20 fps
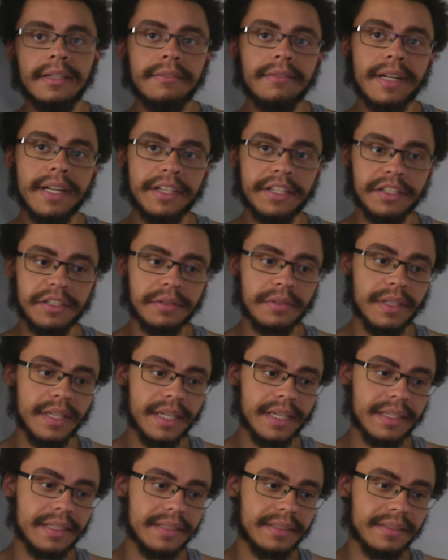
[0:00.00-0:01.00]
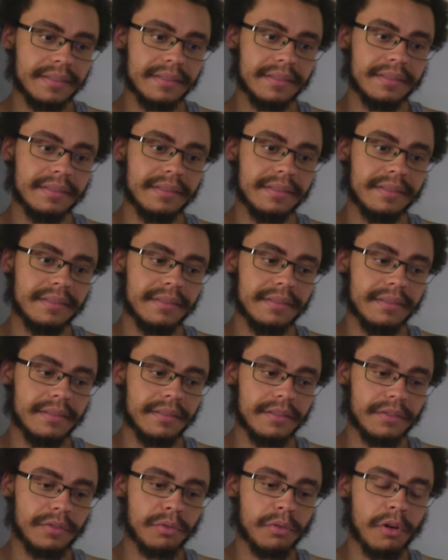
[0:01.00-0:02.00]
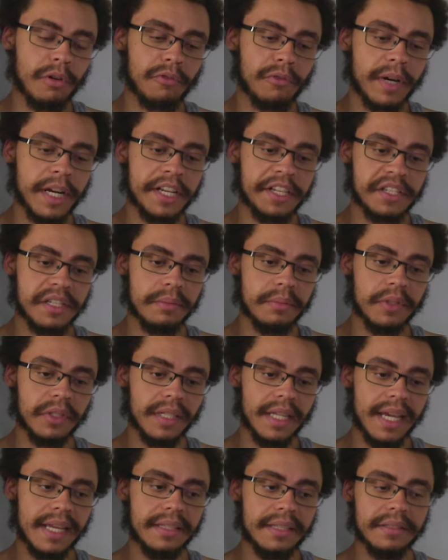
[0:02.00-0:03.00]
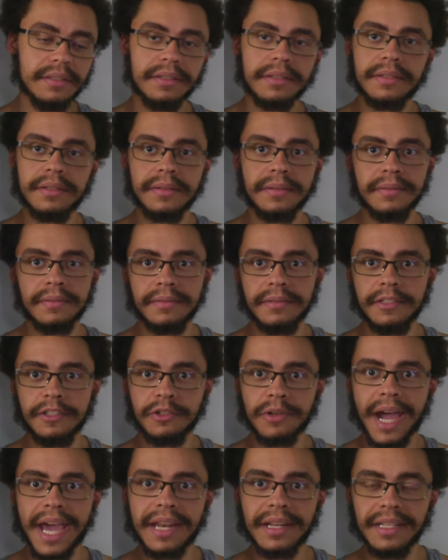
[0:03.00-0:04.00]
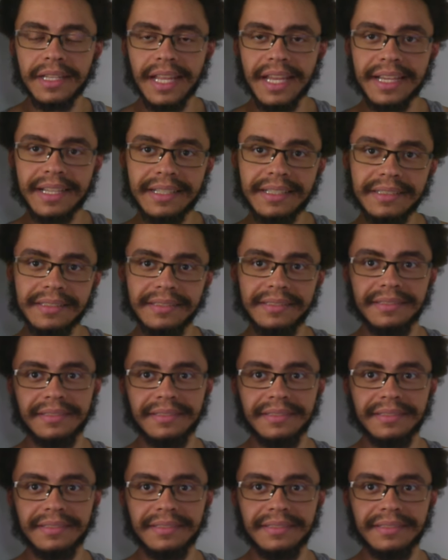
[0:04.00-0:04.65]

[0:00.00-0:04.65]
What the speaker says: Why not just, like, through a reasonable lens, try to, like,